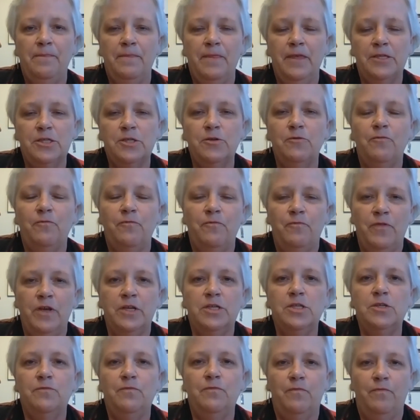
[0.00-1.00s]
It's
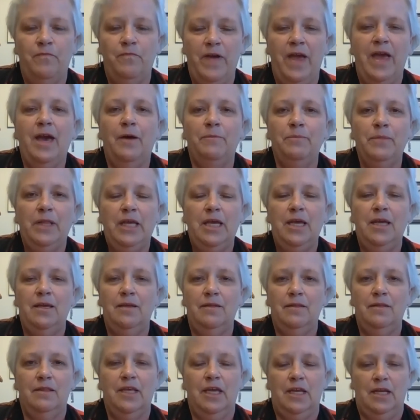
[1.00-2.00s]
a
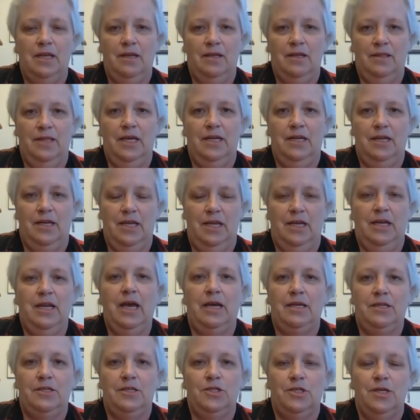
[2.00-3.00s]
family that
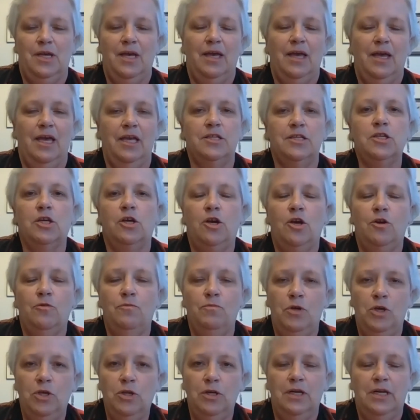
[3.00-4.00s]
connects, it's a
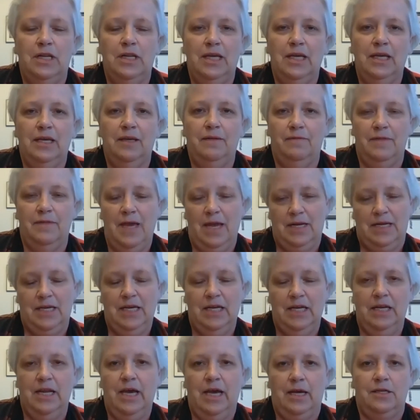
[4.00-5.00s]
community that
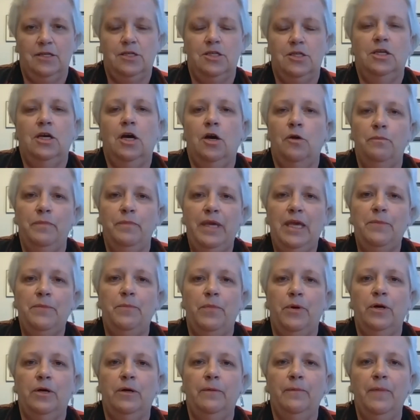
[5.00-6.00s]
connects young
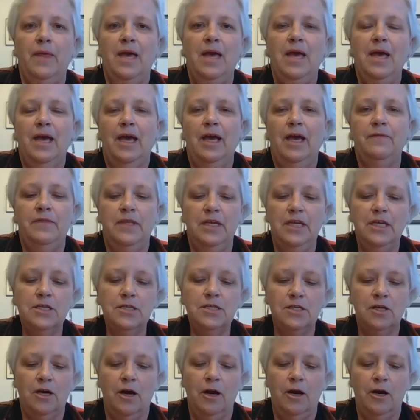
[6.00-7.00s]
people. And
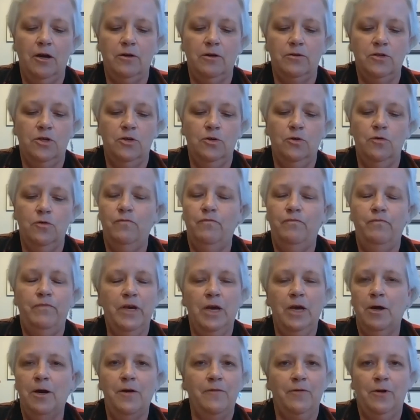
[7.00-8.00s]
these are
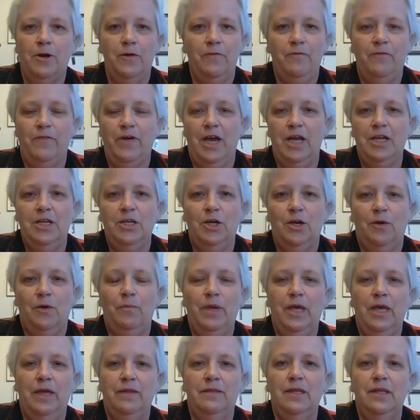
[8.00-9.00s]
very, very fine young
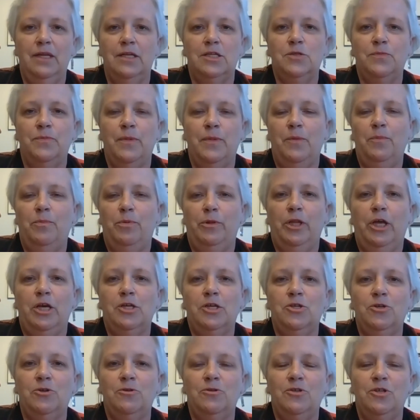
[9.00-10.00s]
men that it's my
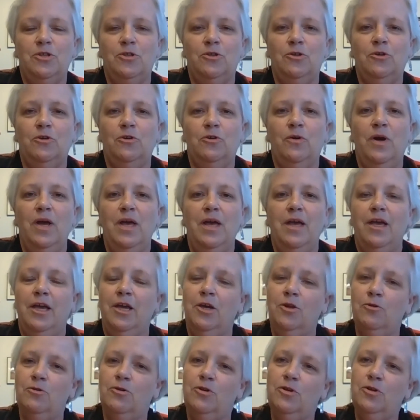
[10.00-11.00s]
pleasure to
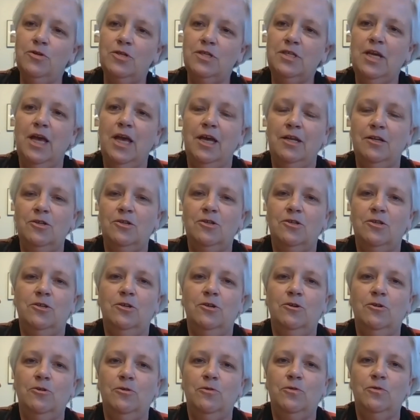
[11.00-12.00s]
introduce and
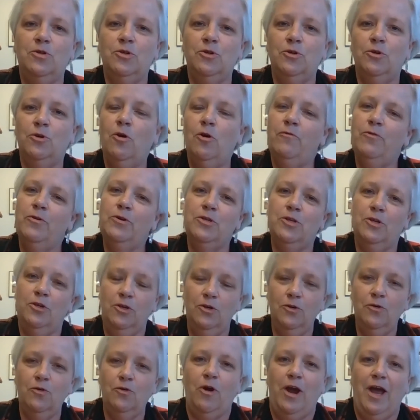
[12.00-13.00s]
to turn over to
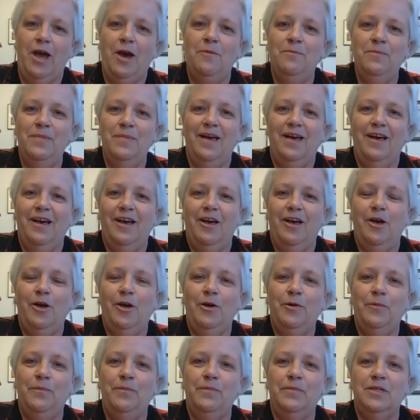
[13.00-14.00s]
you, Graham, to
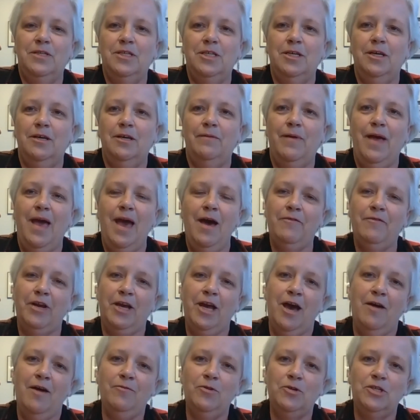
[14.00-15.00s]
have a
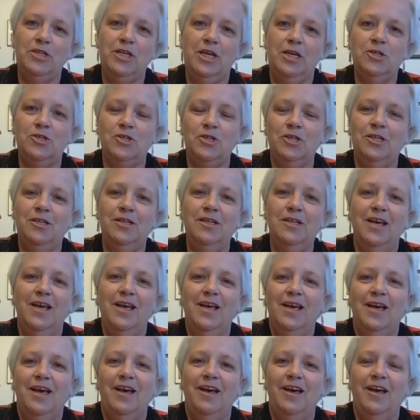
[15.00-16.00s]
conversation.
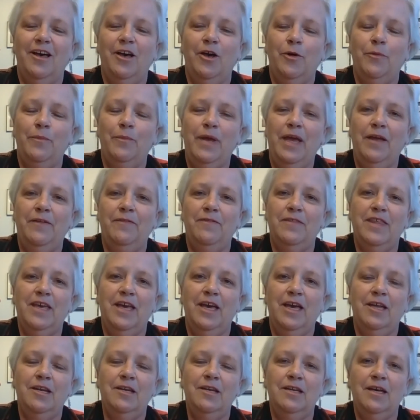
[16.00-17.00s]
And
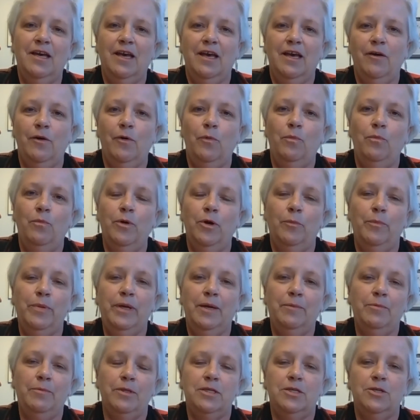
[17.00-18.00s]
then we'll be
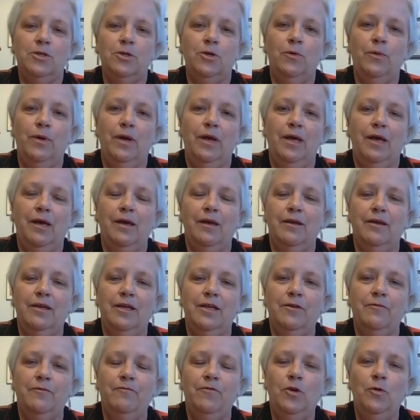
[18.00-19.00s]
able to, in a
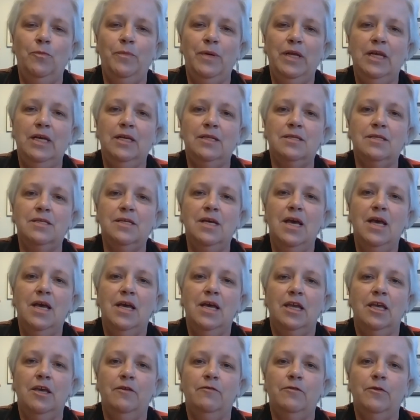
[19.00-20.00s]
few minutes,
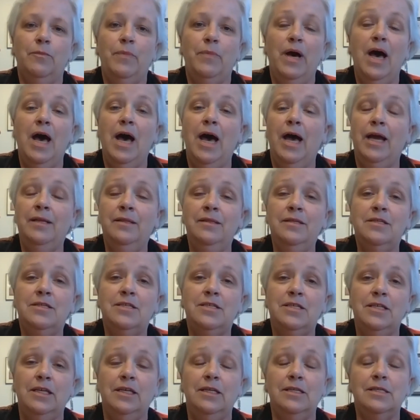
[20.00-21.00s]
give a behind the
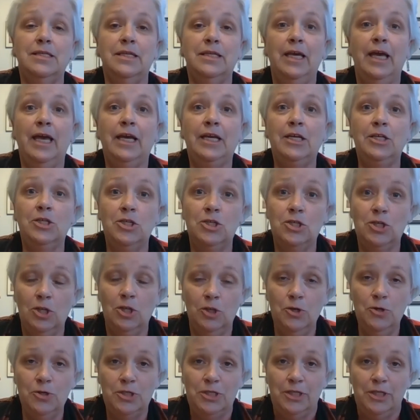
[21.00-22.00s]
scenes
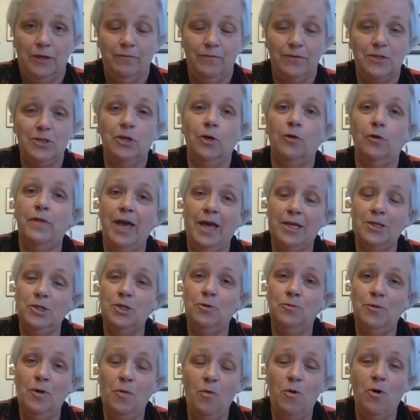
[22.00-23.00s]
exclusive. So that's
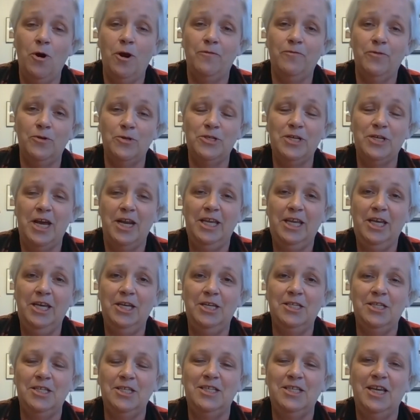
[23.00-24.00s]
your reward for signing
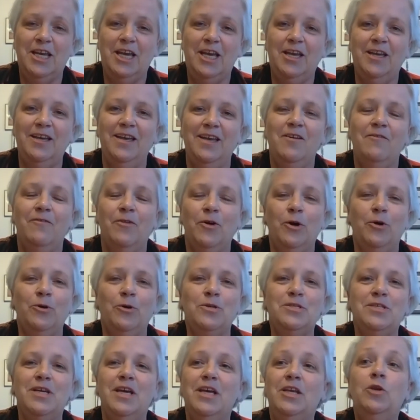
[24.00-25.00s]
in today.
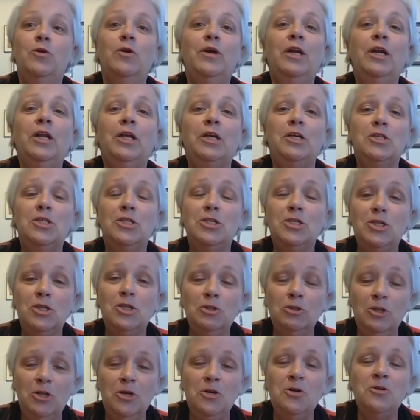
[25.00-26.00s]
An
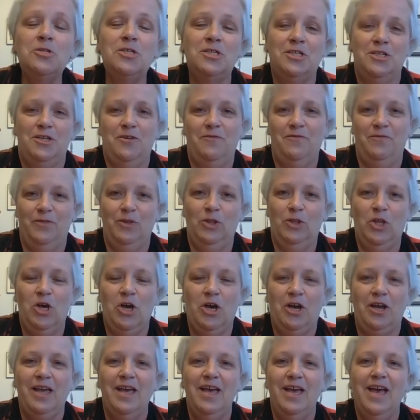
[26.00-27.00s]
exclusive
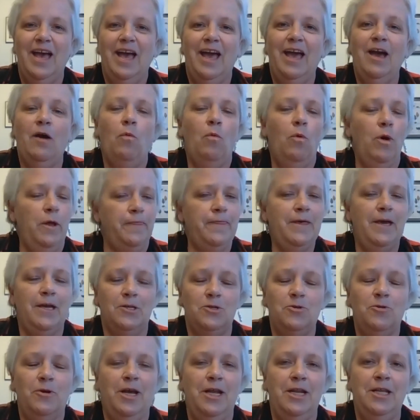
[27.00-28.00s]
look at what
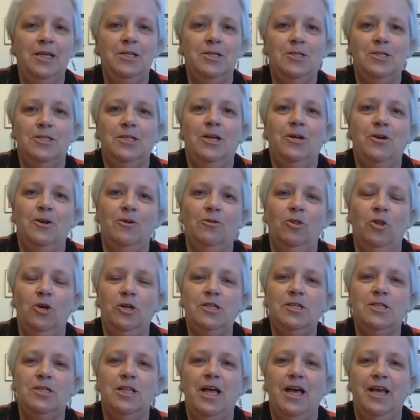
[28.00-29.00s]
that training center
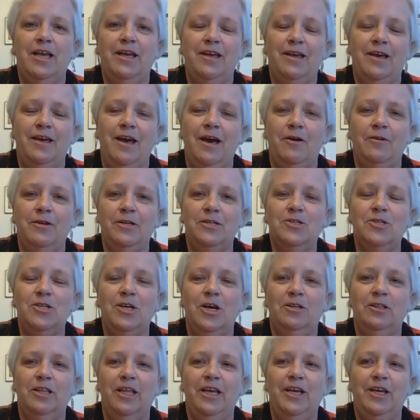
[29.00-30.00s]
looks like out in
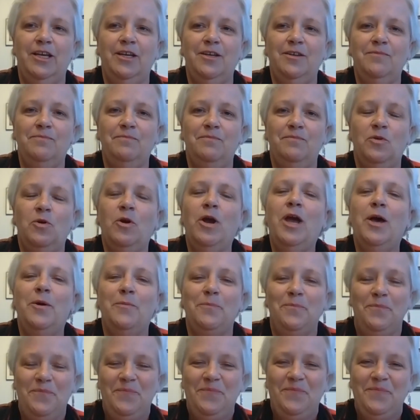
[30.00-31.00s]
Salt Lake.
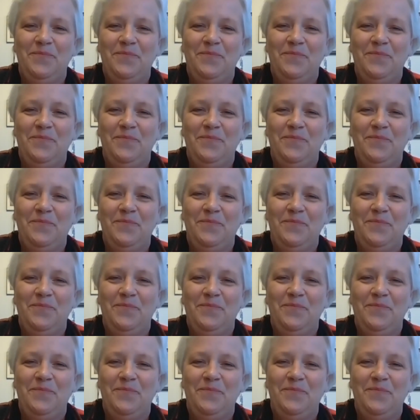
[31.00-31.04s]
Graham.